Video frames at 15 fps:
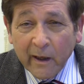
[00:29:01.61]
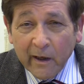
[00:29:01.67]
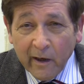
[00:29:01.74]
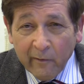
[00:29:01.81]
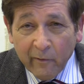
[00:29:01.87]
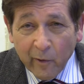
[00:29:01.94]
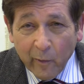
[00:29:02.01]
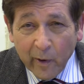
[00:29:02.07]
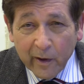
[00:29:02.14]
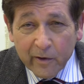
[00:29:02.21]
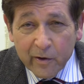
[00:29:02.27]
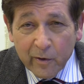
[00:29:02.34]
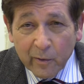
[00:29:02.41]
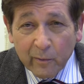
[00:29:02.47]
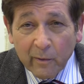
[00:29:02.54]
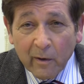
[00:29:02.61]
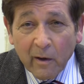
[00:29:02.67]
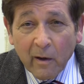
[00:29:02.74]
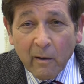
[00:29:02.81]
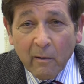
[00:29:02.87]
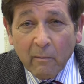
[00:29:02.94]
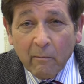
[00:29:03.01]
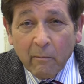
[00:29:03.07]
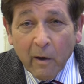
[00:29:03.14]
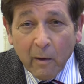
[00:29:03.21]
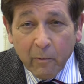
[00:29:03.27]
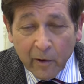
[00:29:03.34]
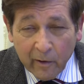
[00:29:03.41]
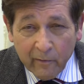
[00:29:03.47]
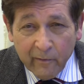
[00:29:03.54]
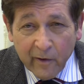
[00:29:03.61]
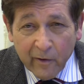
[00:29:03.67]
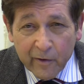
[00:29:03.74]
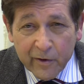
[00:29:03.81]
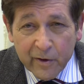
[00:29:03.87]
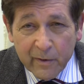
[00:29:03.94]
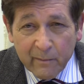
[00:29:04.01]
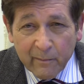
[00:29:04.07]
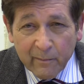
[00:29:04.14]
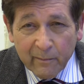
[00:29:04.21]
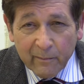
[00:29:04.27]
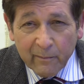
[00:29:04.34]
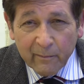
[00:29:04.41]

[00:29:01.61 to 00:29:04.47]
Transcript: week and every week to Public Affairs.